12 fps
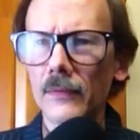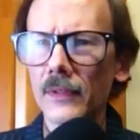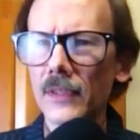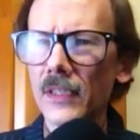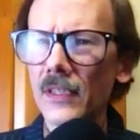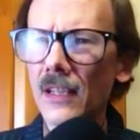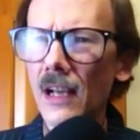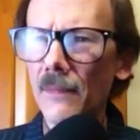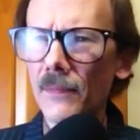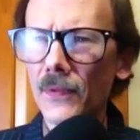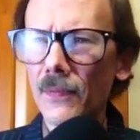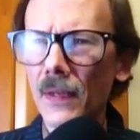
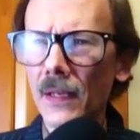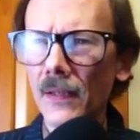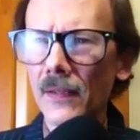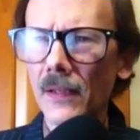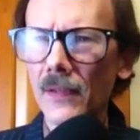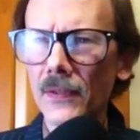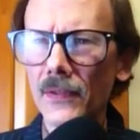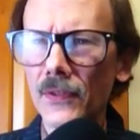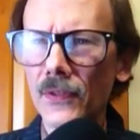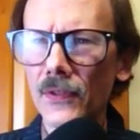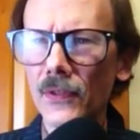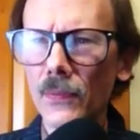stops making other
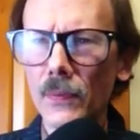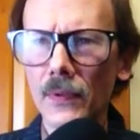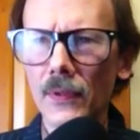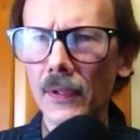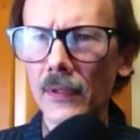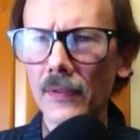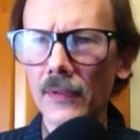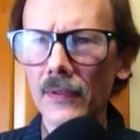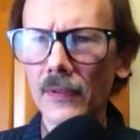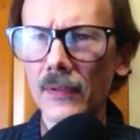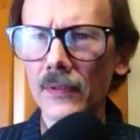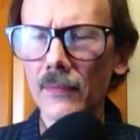stupid
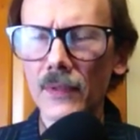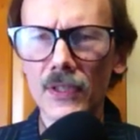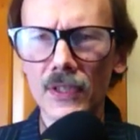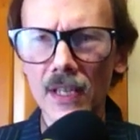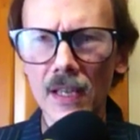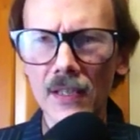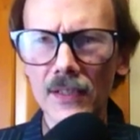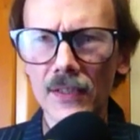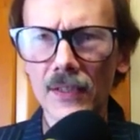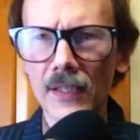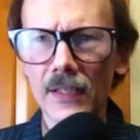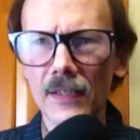things,
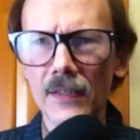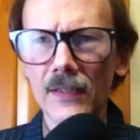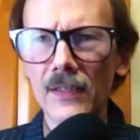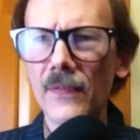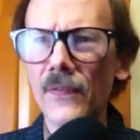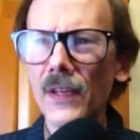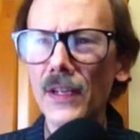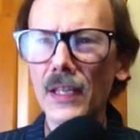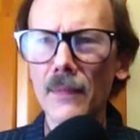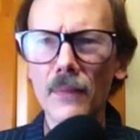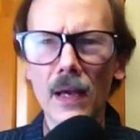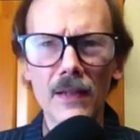mistakes like
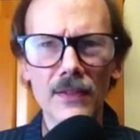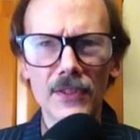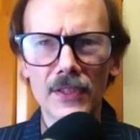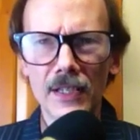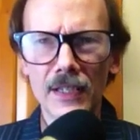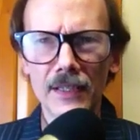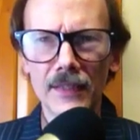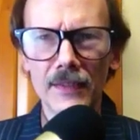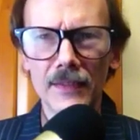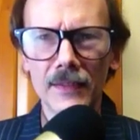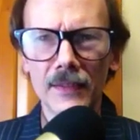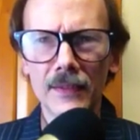defending Palestine.
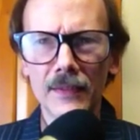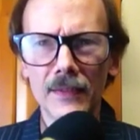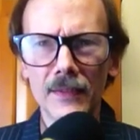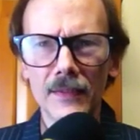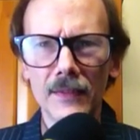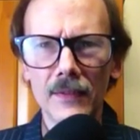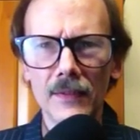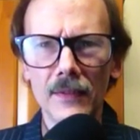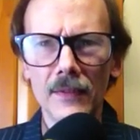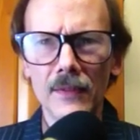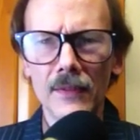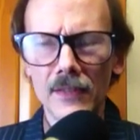
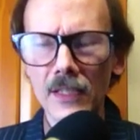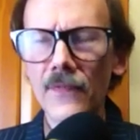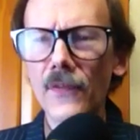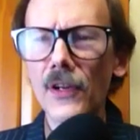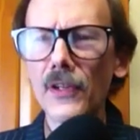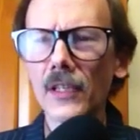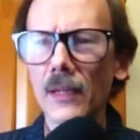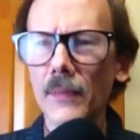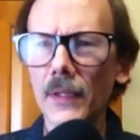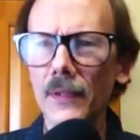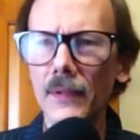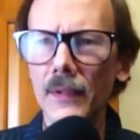
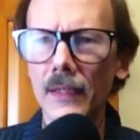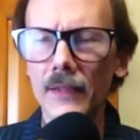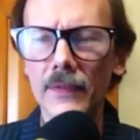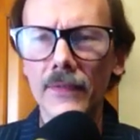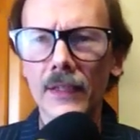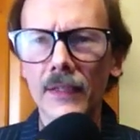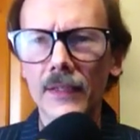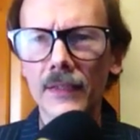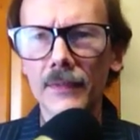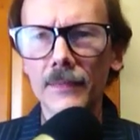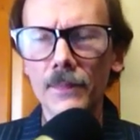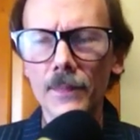Defunding, not defending.